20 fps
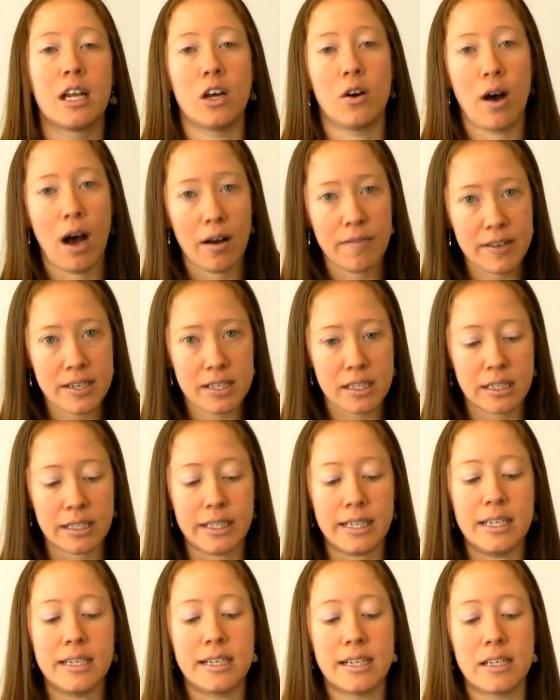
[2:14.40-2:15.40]
Now,
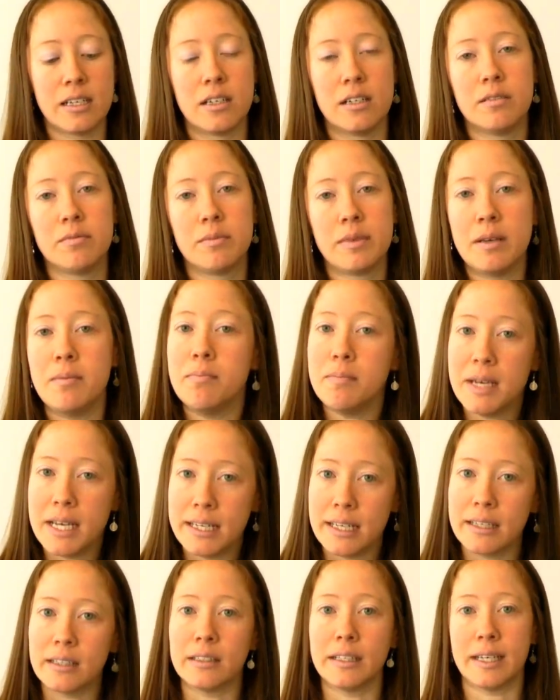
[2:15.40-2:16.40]
obviously, he didn't
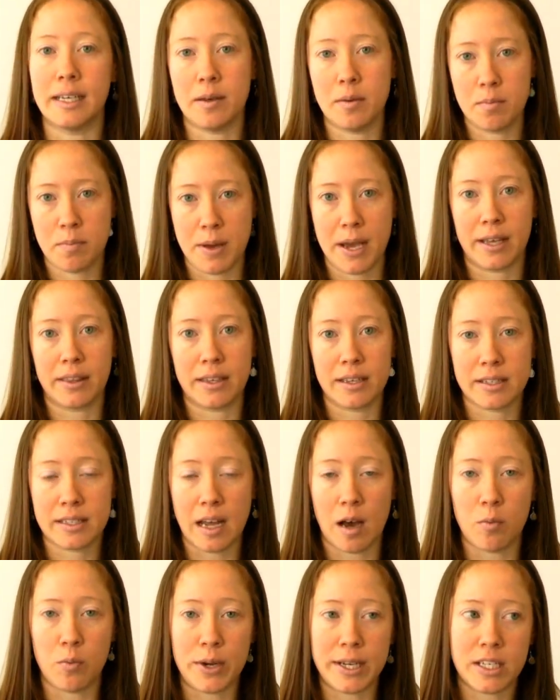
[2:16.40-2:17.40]
immediately pick
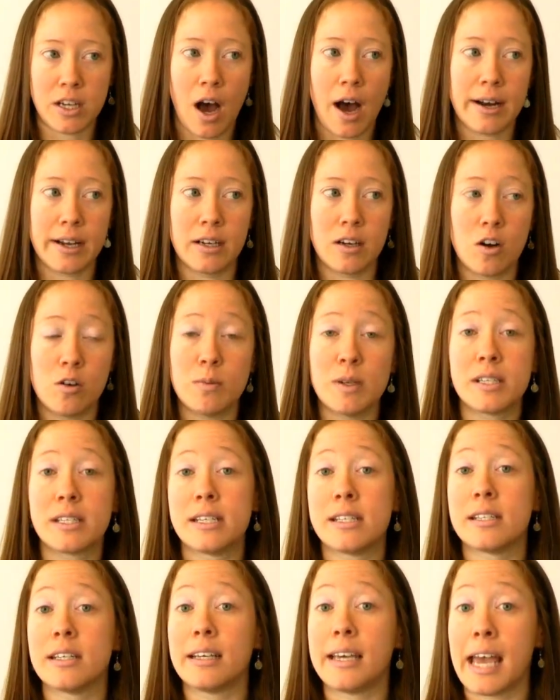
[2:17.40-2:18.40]
this up. We taught it
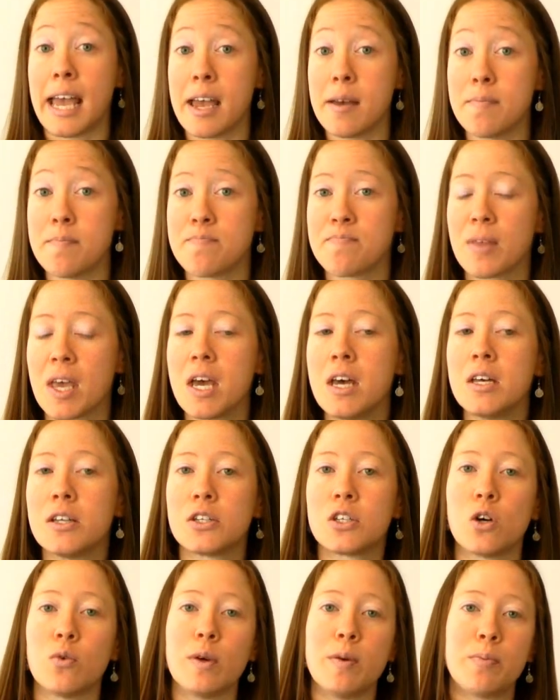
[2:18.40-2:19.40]
almost as a game.
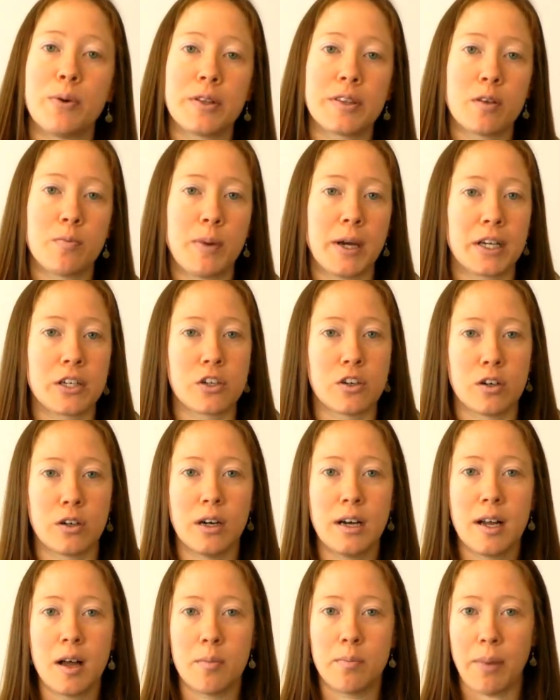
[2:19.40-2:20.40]
So we put the
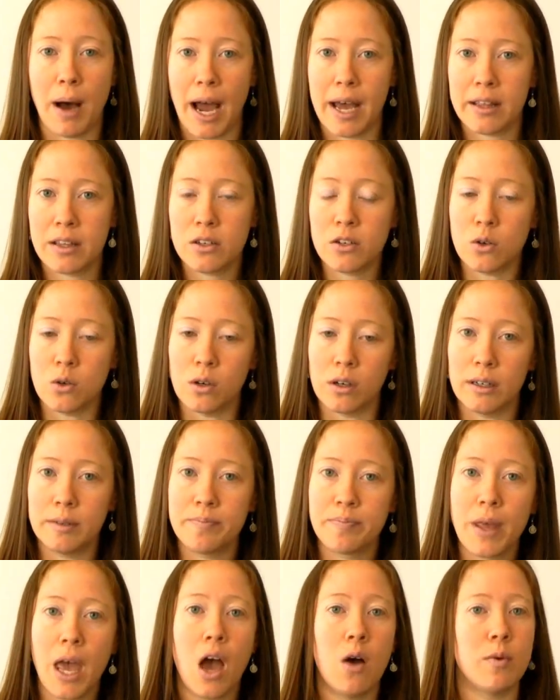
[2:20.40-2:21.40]
picture by the door,
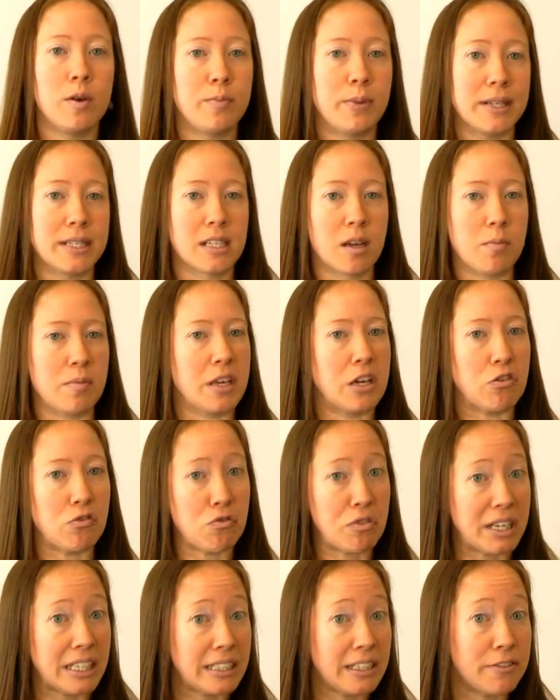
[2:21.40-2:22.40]
and we put
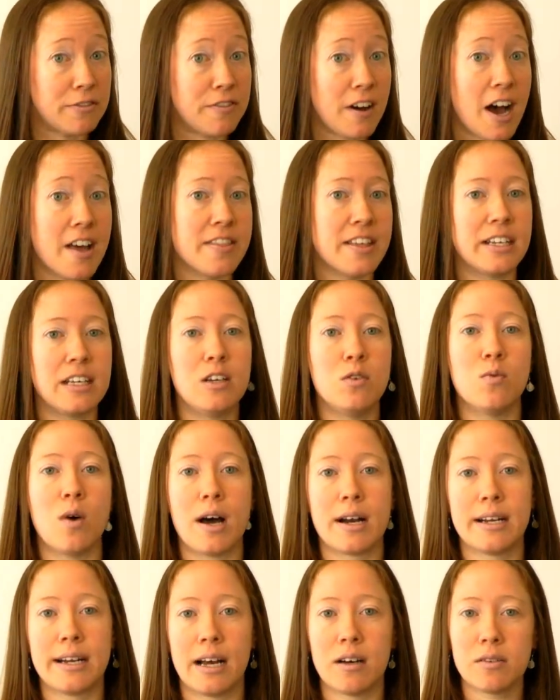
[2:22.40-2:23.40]
something really fun that he
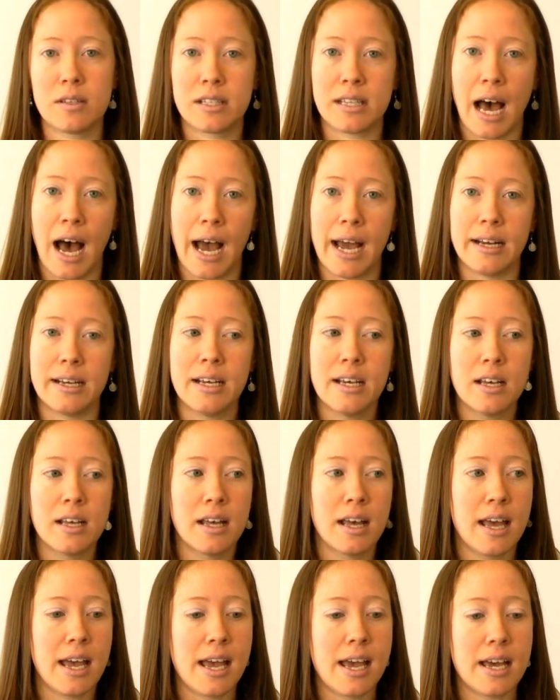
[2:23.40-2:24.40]
wanted outside,
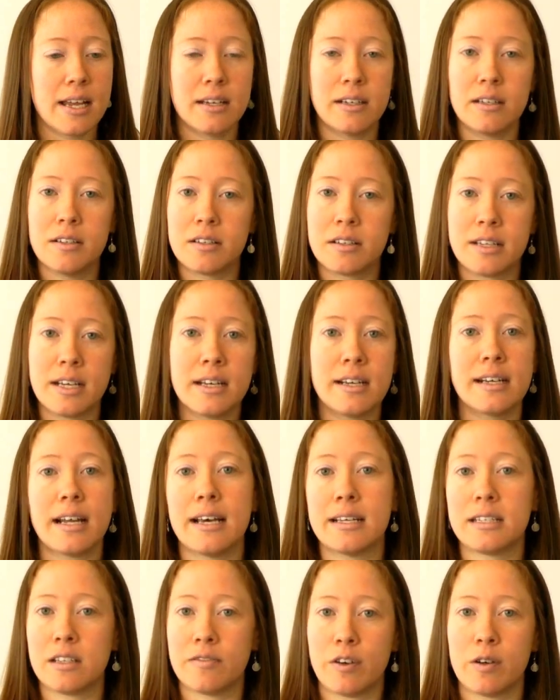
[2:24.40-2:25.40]
and did it
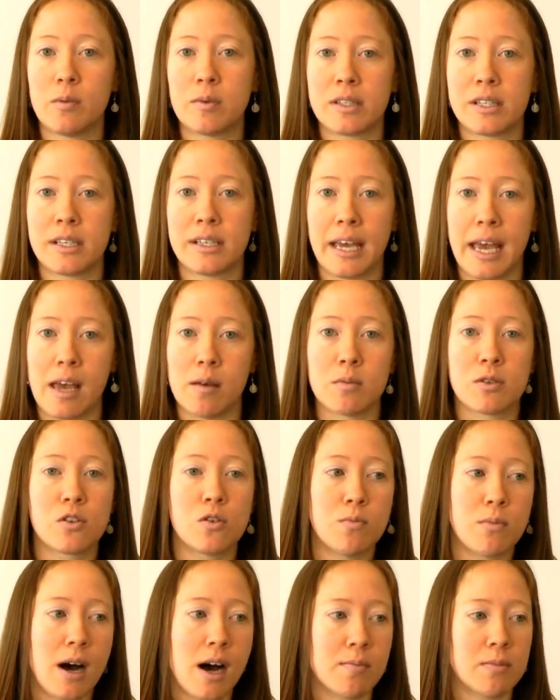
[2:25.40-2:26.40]
as if it was a game.
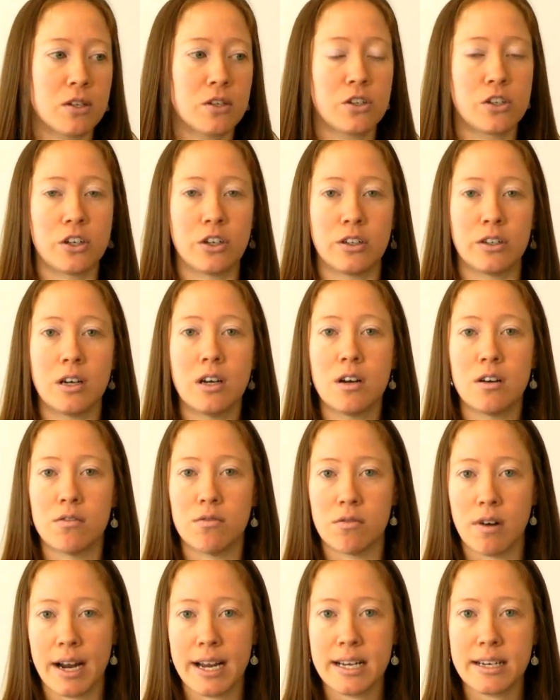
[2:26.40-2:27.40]
So mom stood
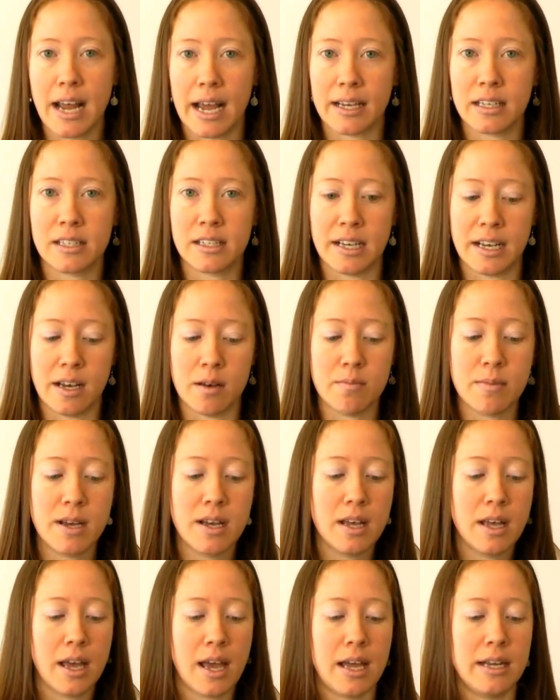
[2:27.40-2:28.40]
right next to him,
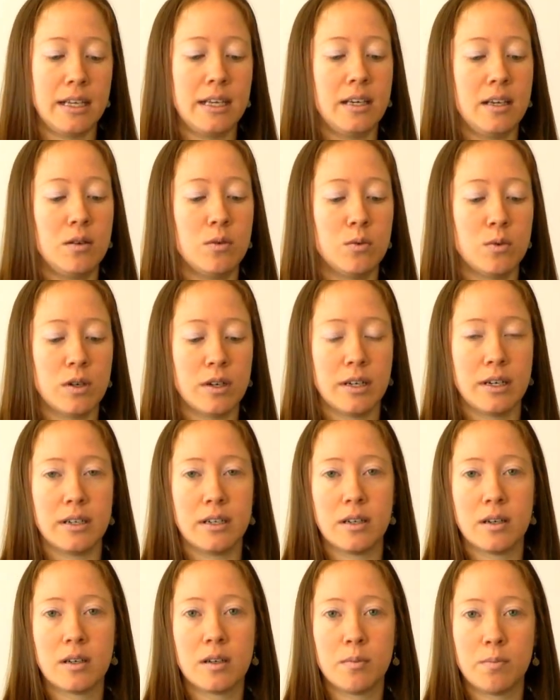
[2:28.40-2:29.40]
and he
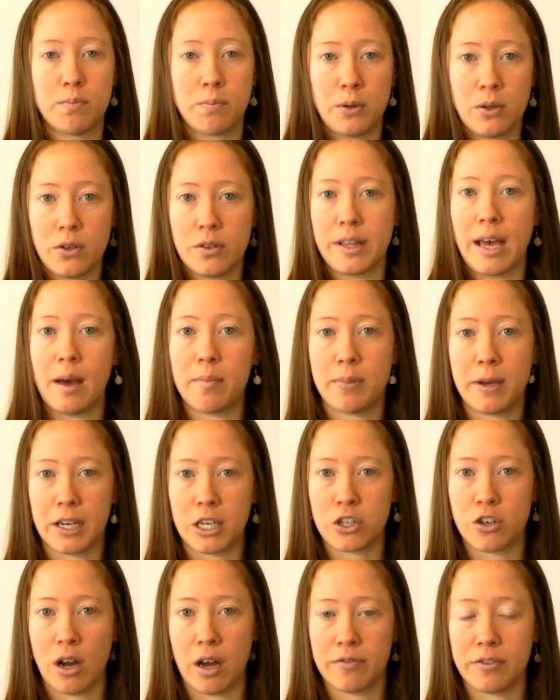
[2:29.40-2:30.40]
would pull that
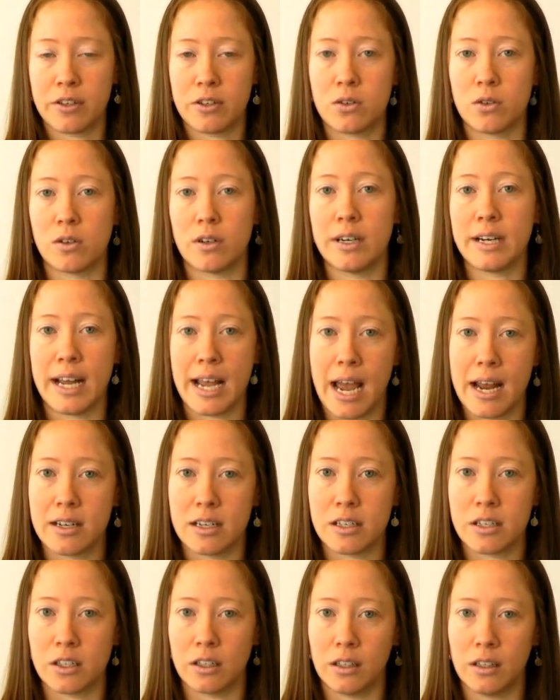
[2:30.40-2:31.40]
picture off the door and
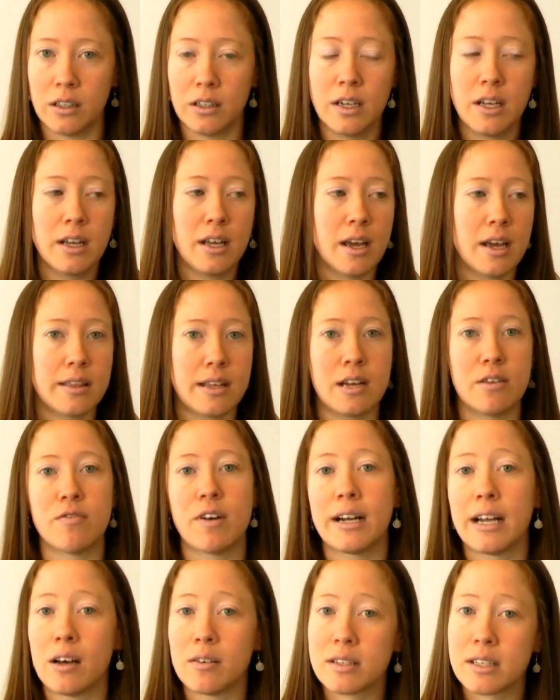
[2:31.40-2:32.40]
hand it to her, and they'd
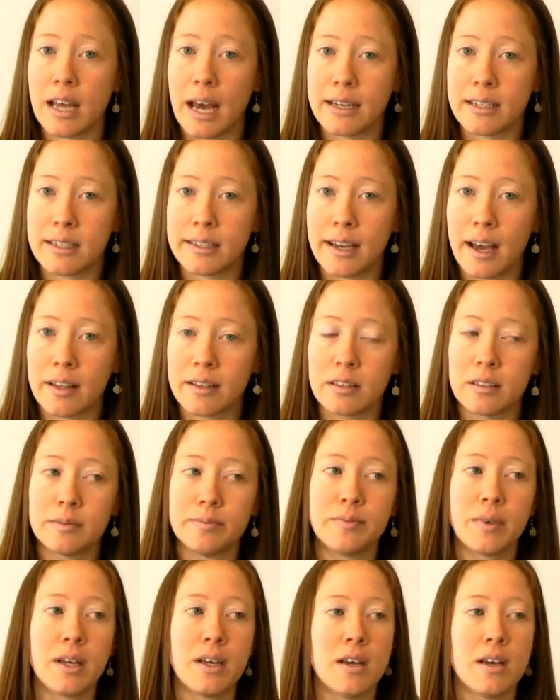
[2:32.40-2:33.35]
run outside together.